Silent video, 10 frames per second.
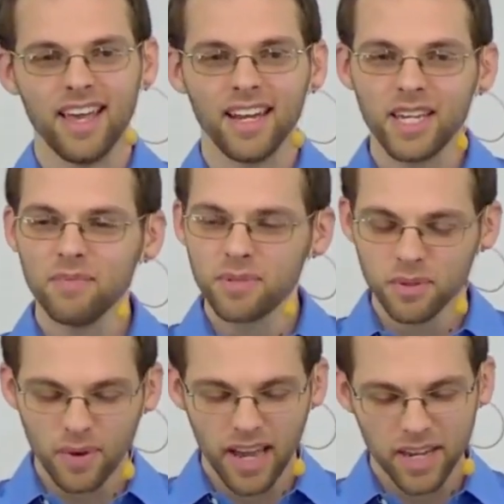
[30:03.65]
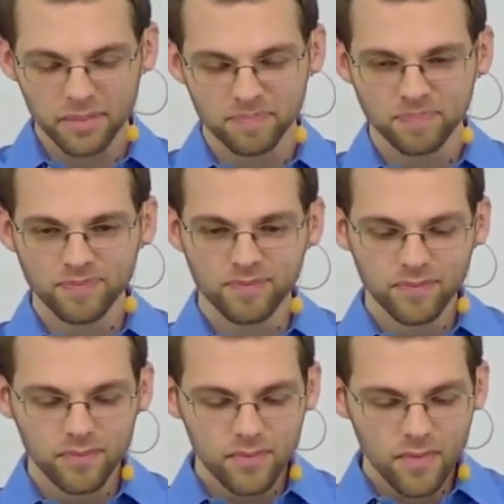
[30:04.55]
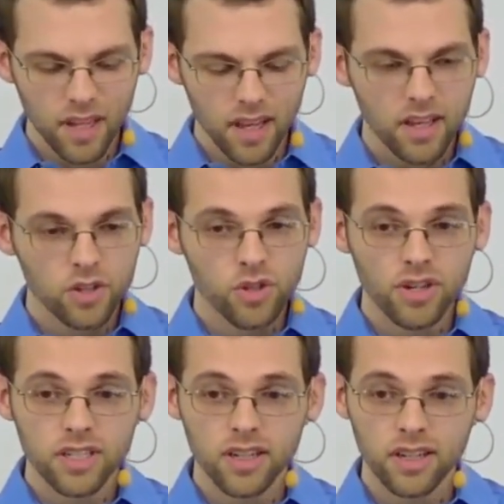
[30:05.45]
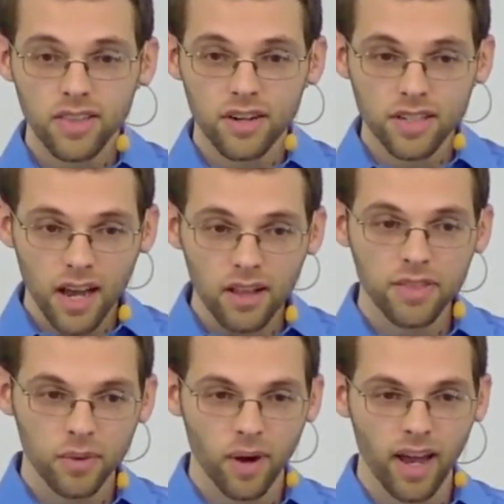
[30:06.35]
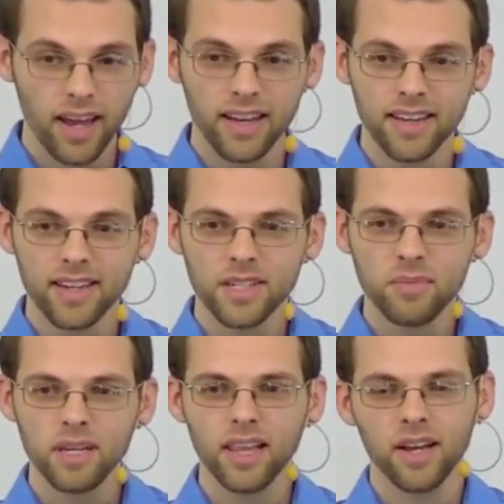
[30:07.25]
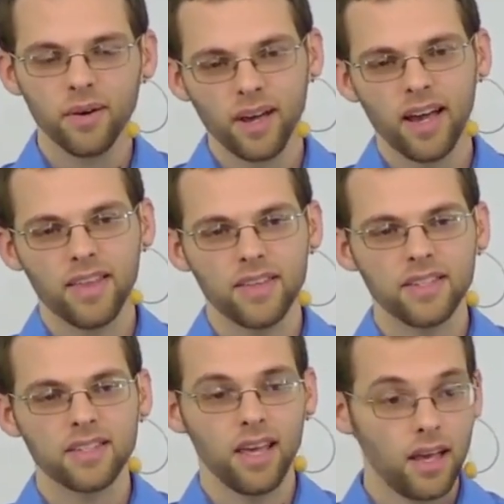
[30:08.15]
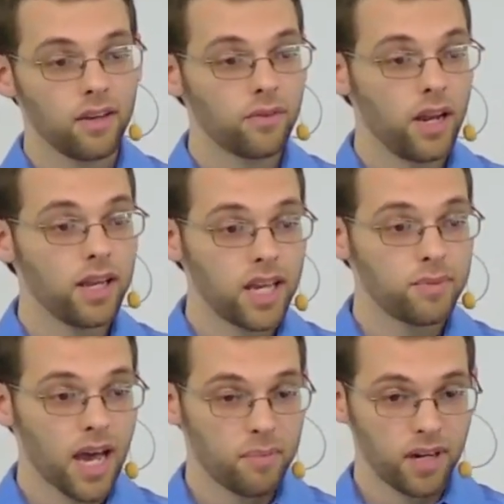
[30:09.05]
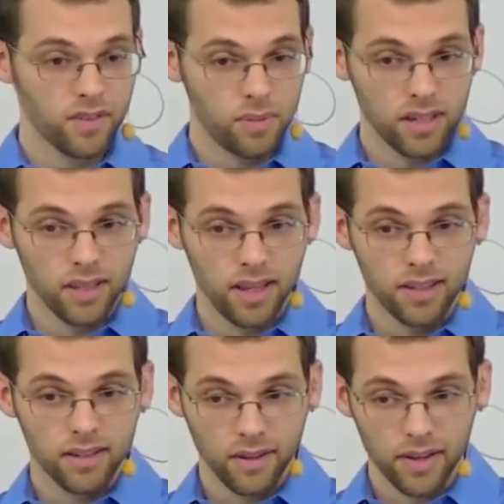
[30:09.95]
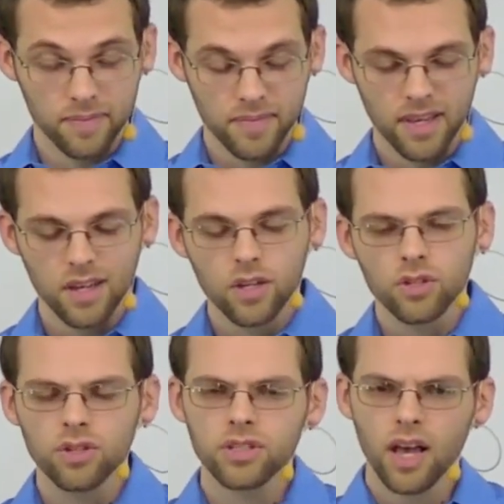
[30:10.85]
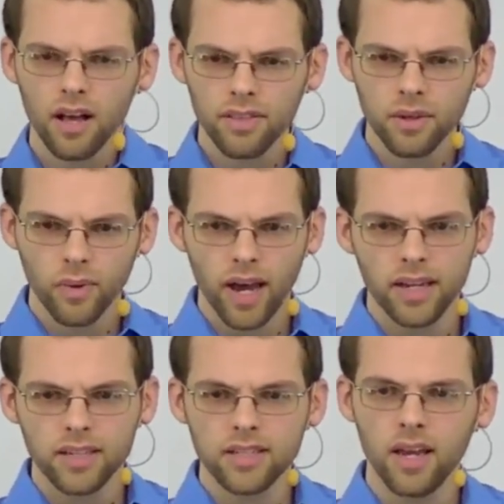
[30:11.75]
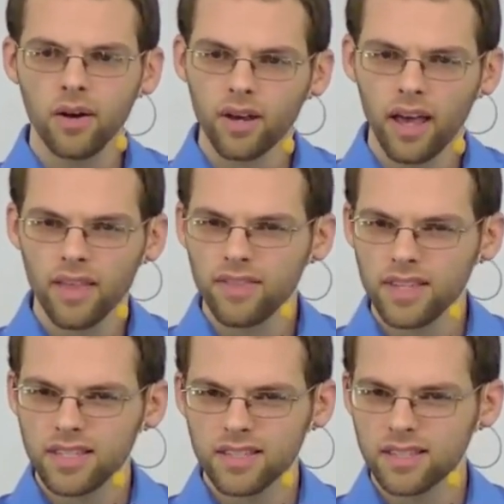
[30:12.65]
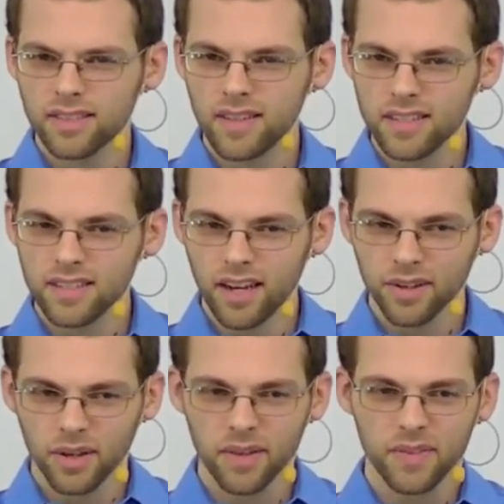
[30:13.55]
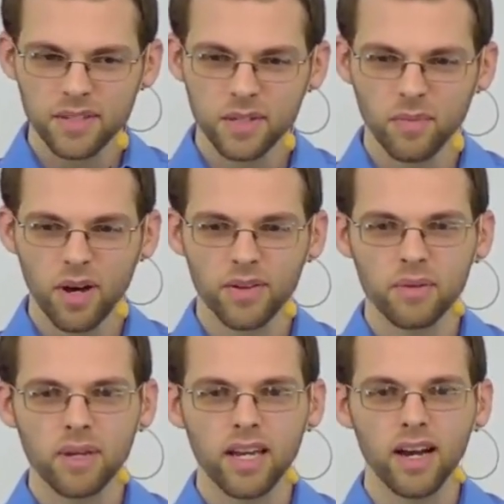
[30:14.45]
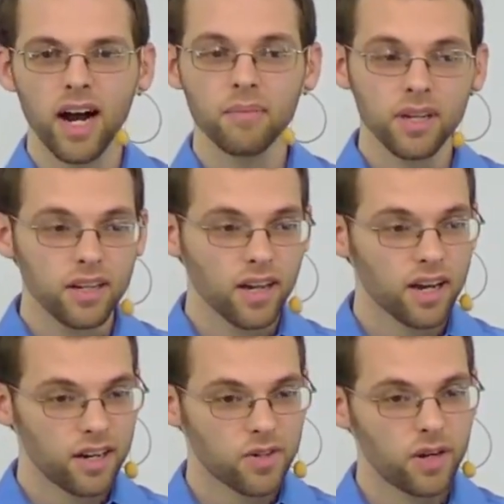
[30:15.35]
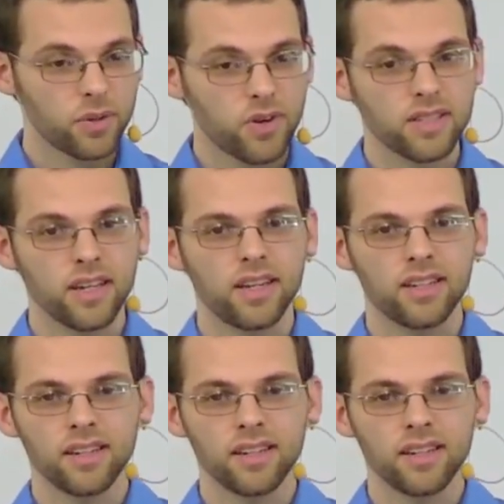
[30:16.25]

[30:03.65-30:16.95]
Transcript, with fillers: And it keeps you awake. So there's a, there's a healthy way to be like, okay, this is, a, it keeps happening repeatedly, okay? So there's a healthy way to say, okay, this is, this is not good, this is bothering me, I'm gonna, I'm gonna try to address it.